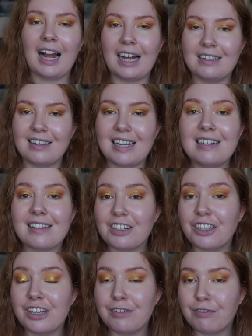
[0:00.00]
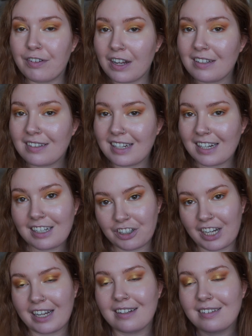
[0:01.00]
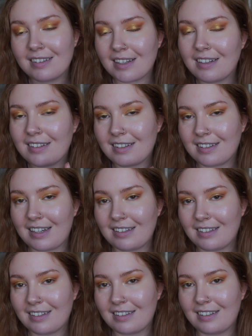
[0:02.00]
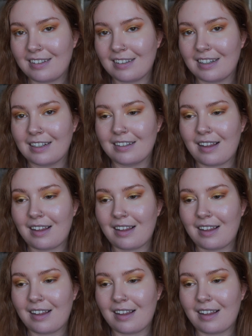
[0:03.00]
and he is actually the first English king since 1066